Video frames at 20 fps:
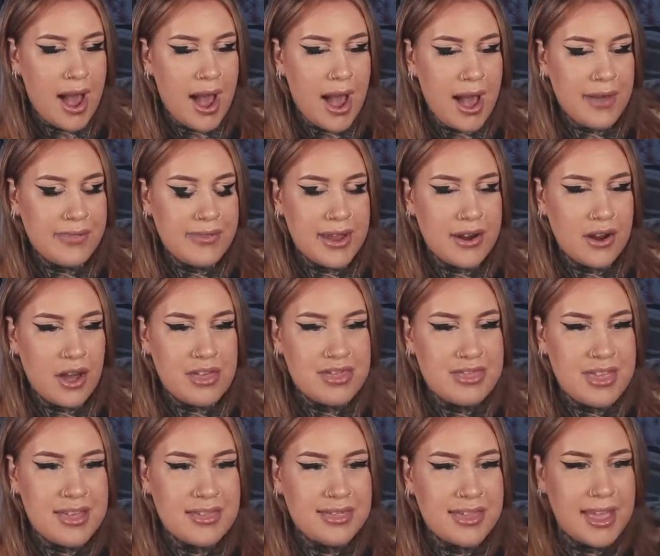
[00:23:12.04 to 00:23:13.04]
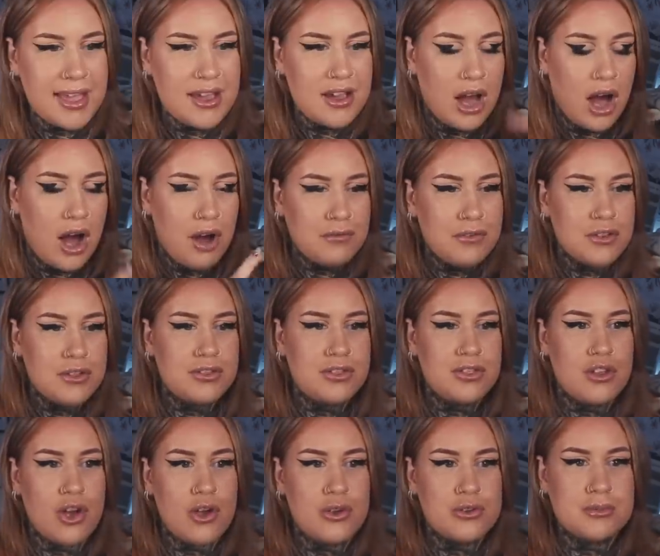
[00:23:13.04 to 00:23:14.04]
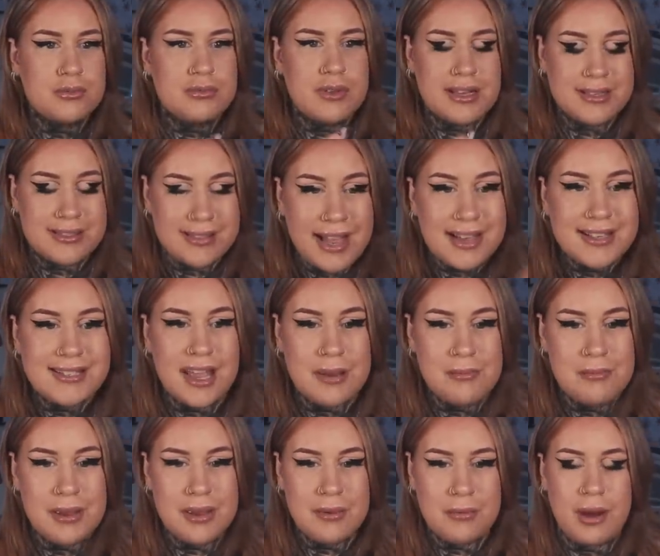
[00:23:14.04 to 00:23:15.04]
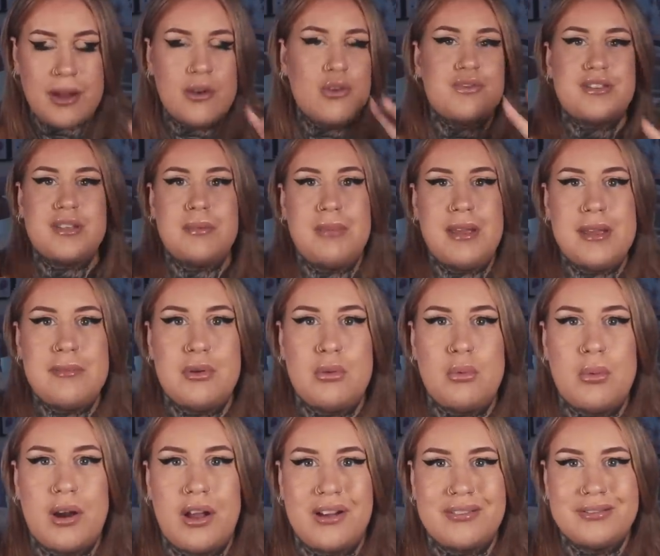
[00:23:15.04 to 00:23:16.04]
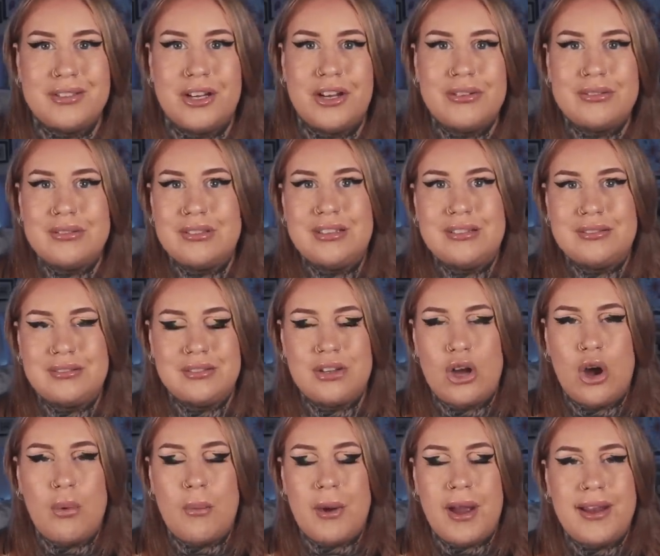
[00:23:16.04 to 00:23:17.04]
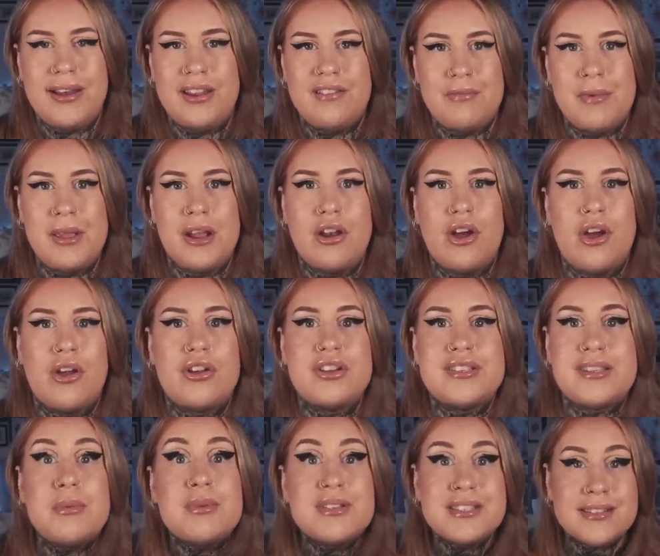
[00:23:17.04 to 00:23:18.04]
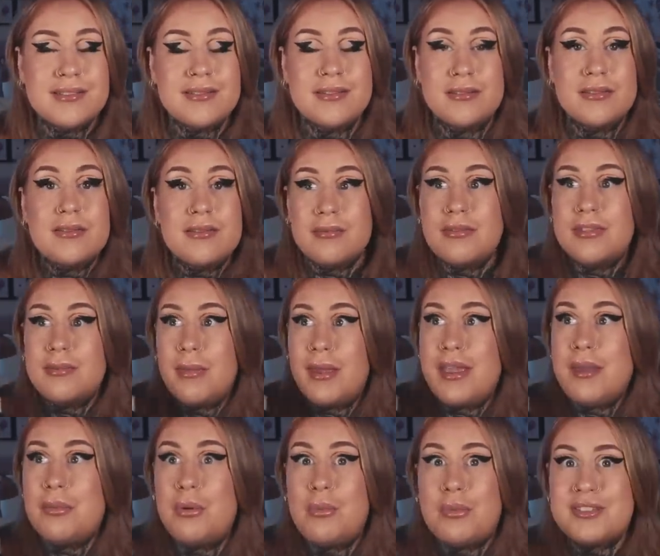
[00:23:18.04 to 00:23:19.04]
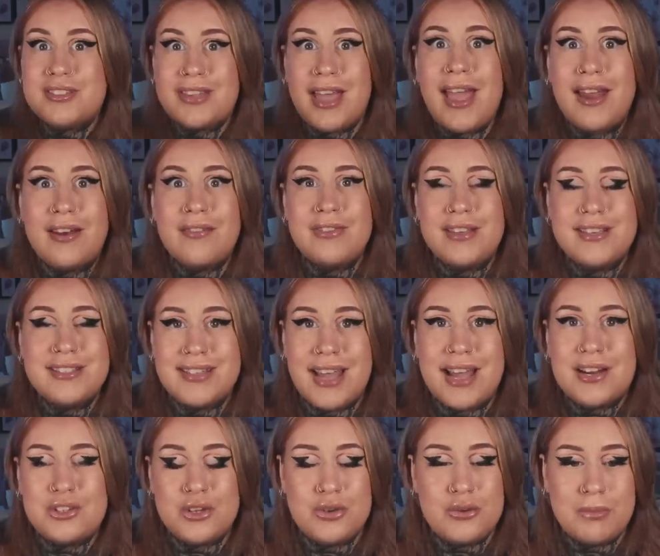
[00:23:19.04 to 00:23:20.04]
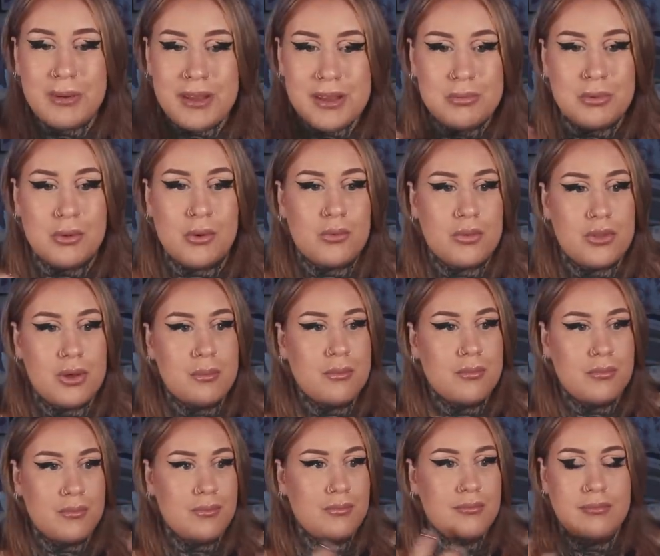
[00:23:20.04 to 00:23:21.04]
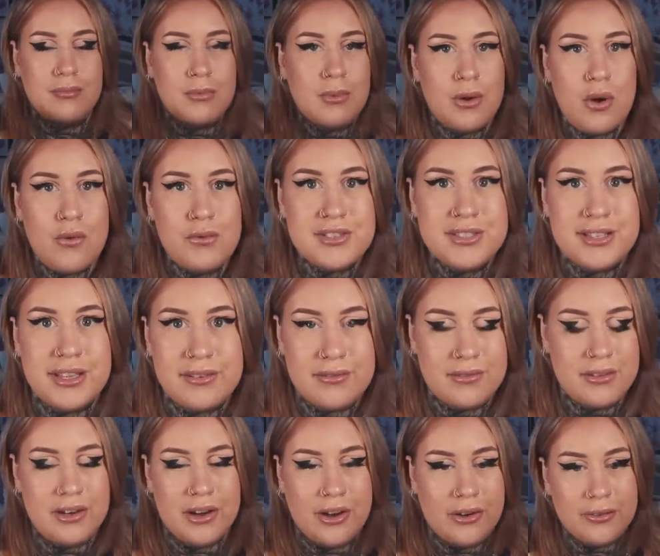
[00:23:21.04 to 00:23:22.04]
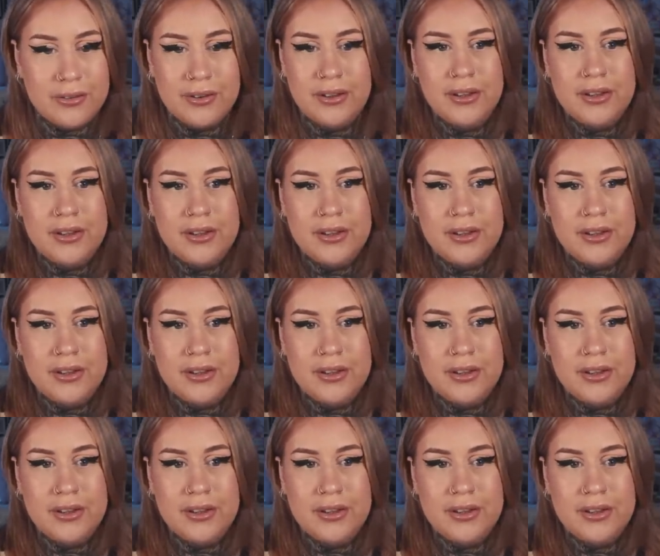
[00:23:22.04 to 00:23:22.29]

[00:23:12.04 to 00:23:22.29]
And then I think they covered those exact same people, and obviously people were like, "No, go away, leave me alone," because they were people were scared of these tattooed people that were obviously, you know,